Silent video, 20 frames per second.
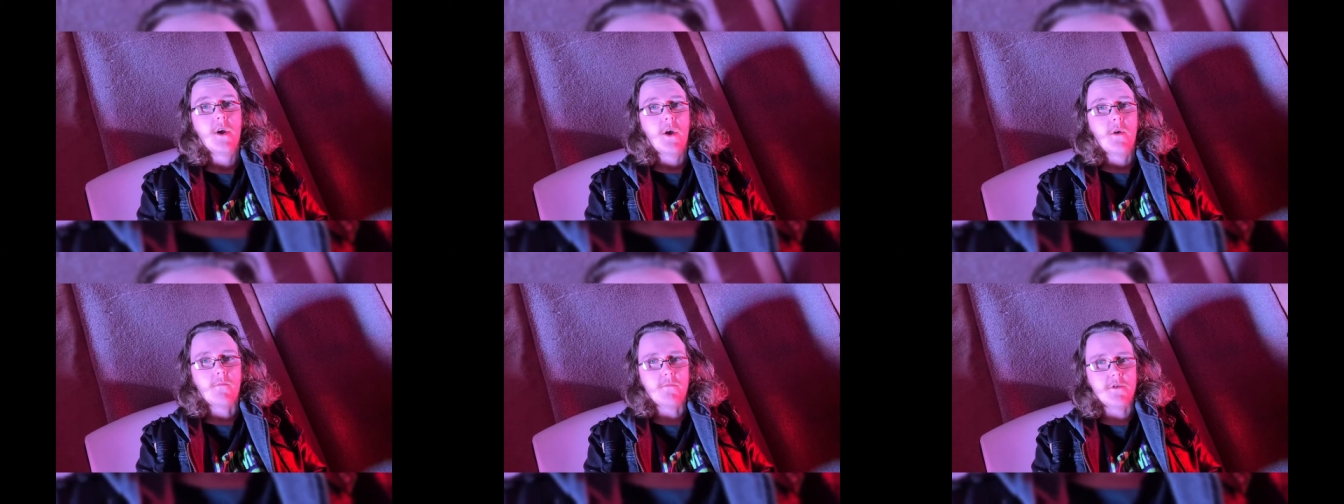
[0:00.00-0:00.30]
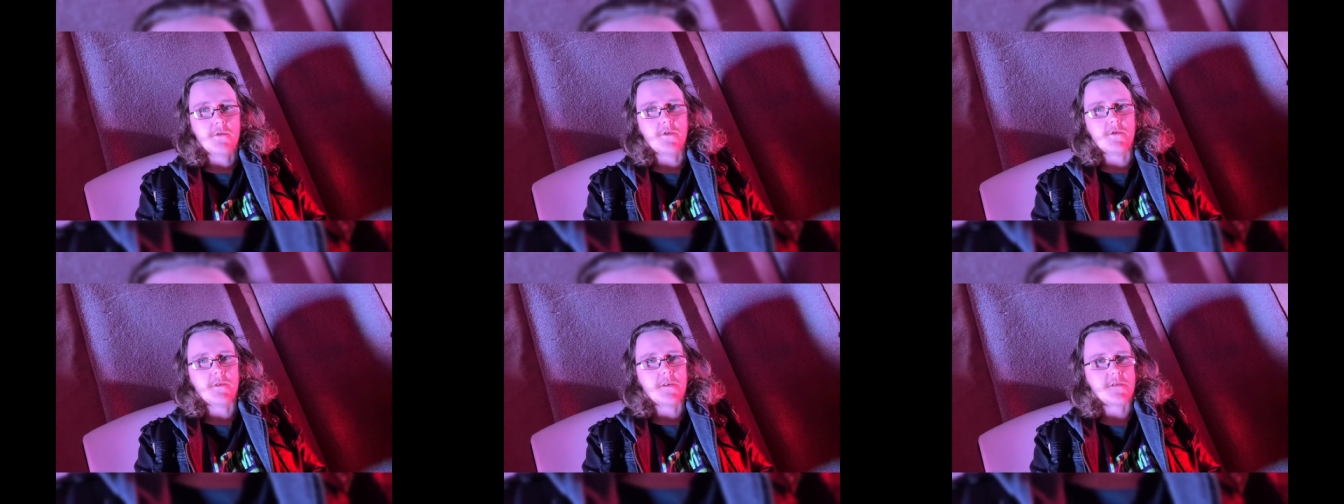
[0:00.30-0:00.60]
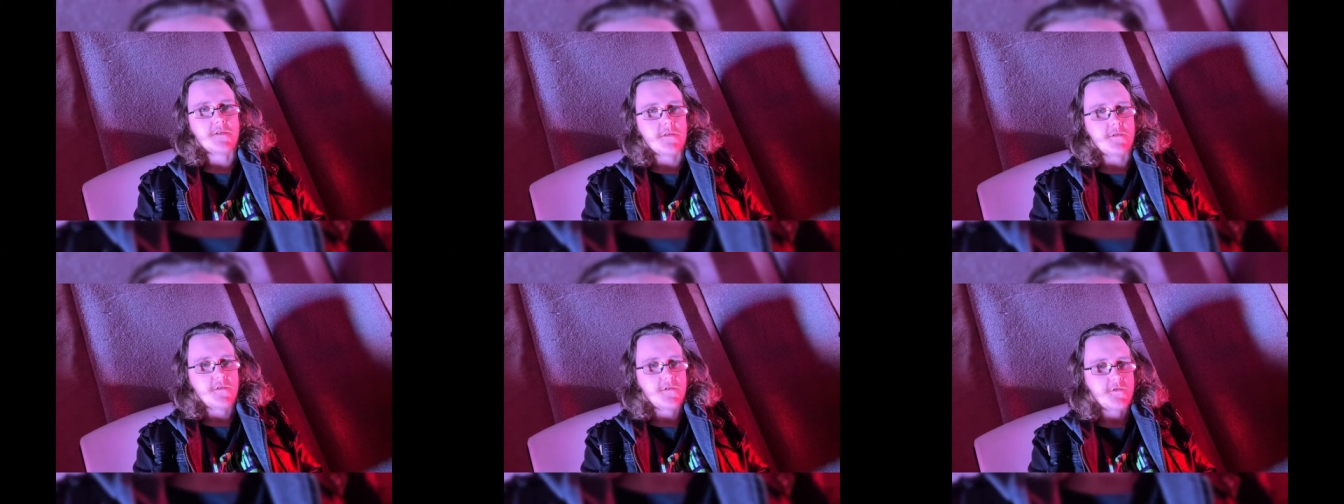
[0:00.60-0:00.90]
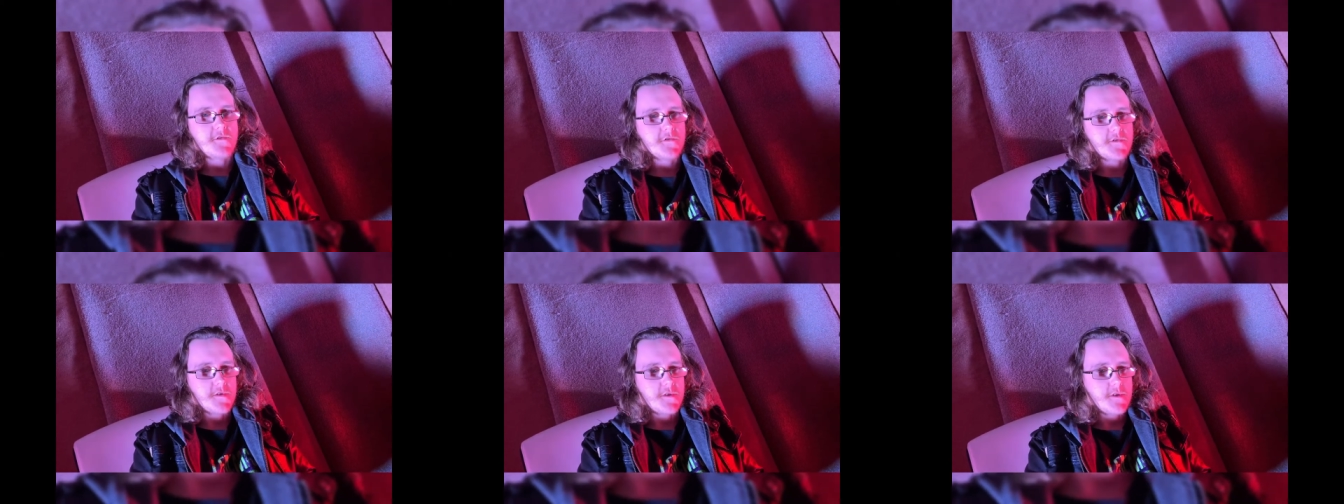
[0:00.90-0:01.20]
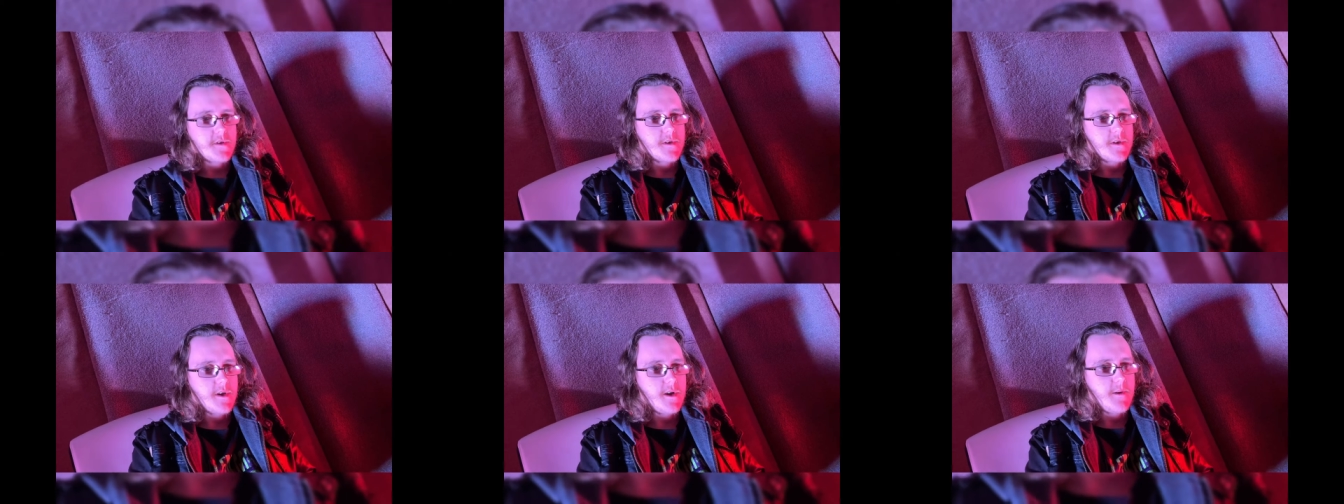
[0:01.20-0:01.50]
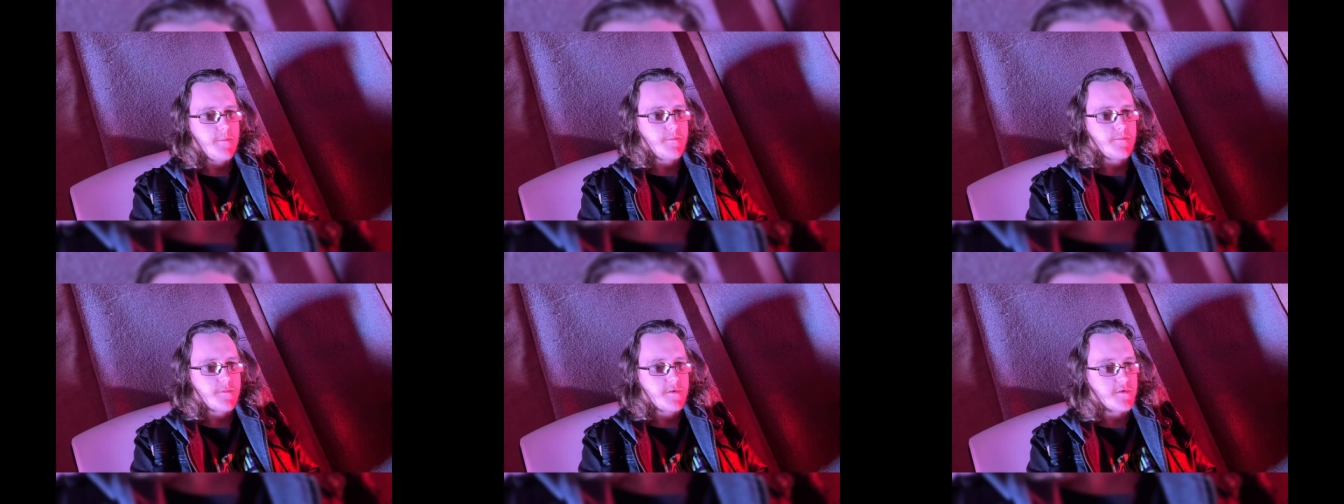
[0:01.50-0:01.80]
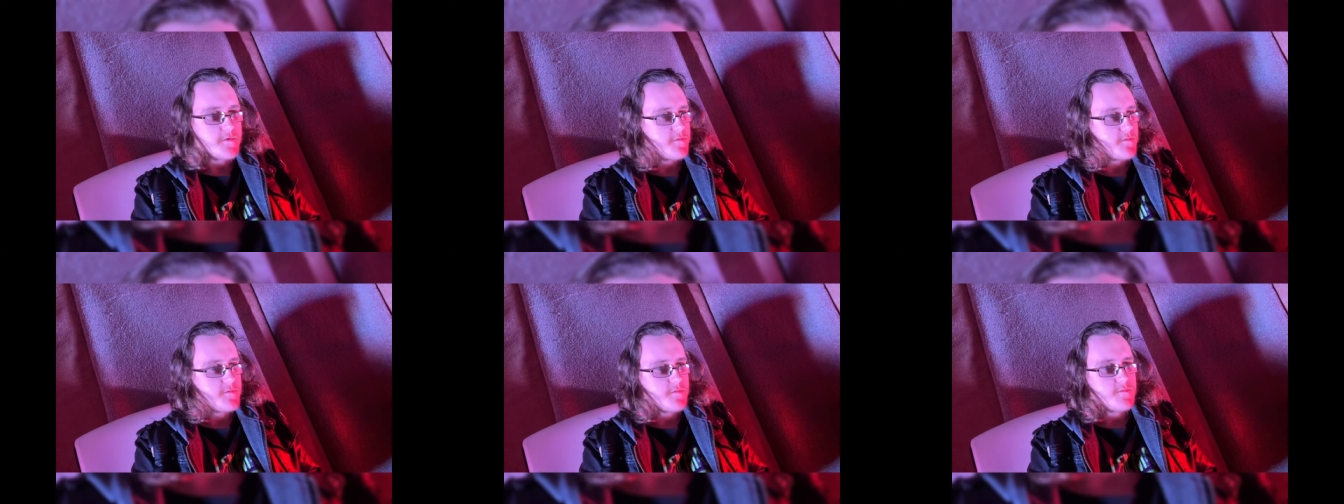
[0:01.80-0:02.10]
we were the ones that were chosen because
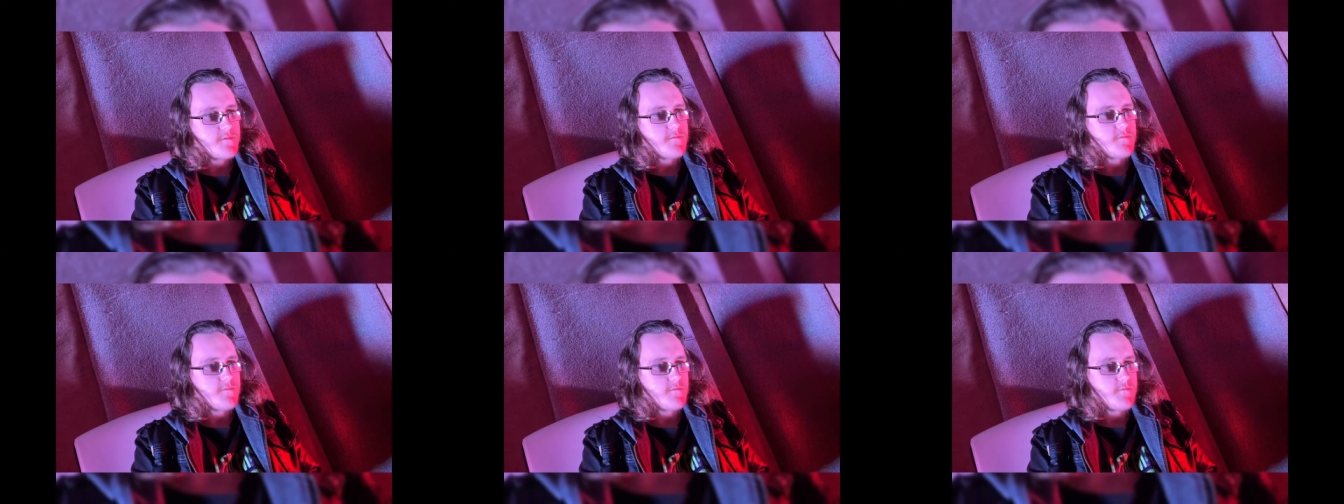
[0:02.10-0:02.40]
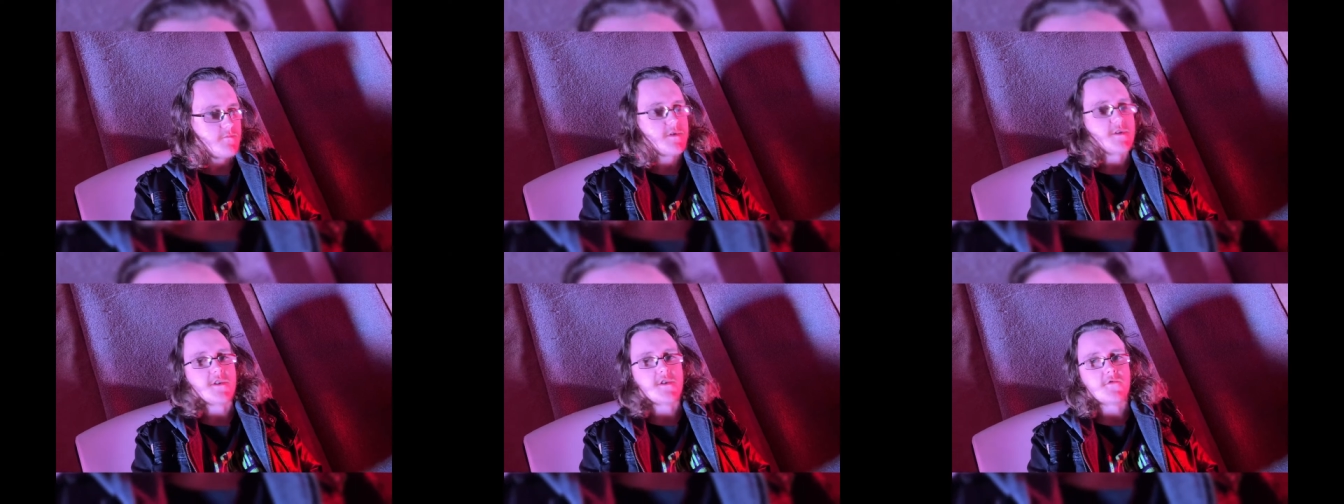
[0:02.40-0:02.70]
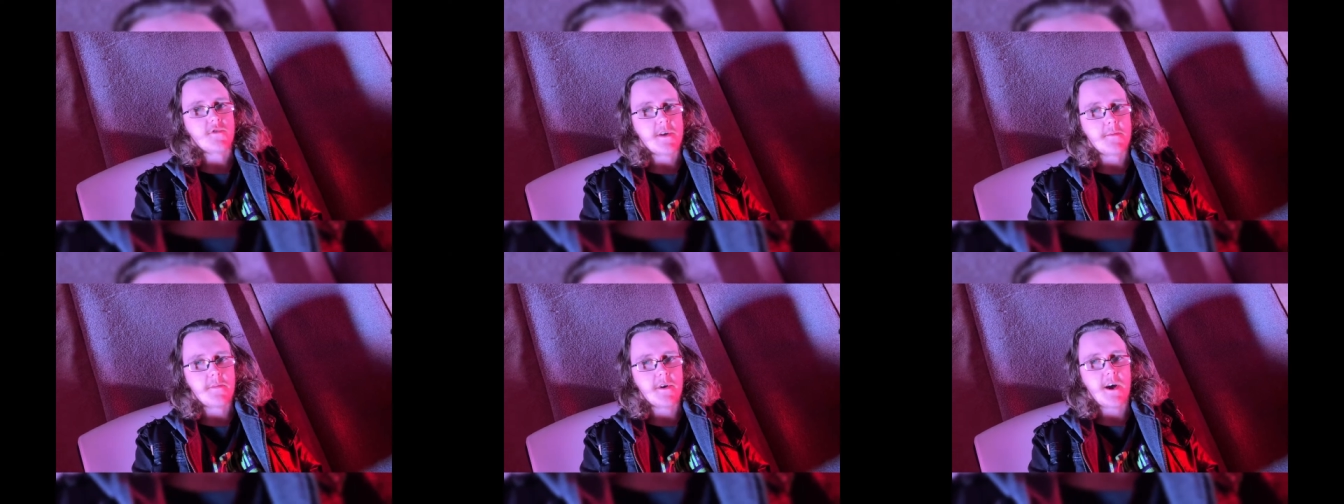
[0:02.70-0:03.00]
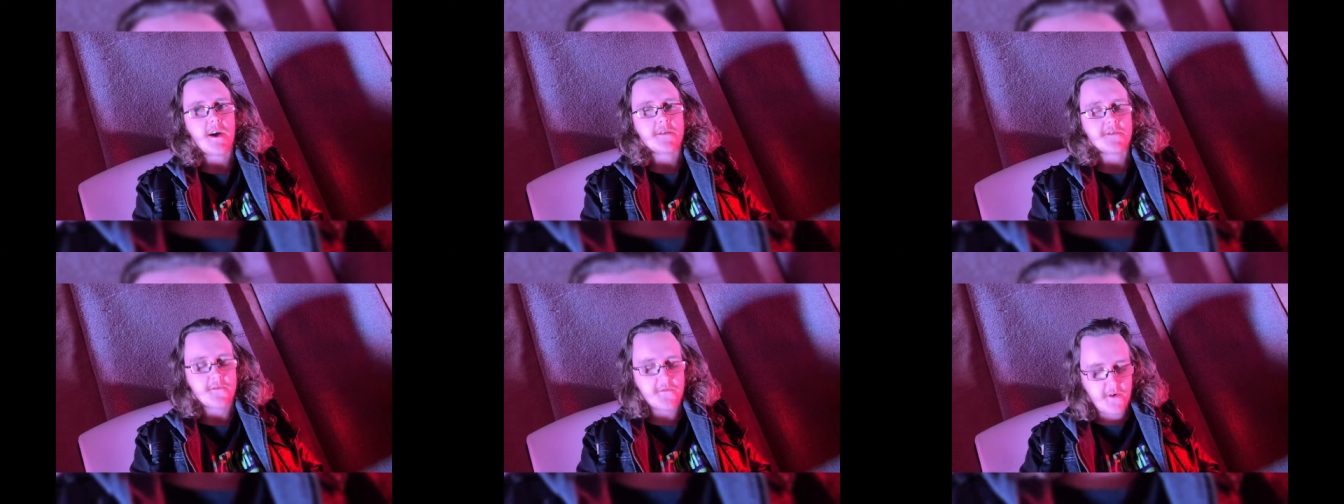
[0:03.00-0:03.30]
um, it was really great bands.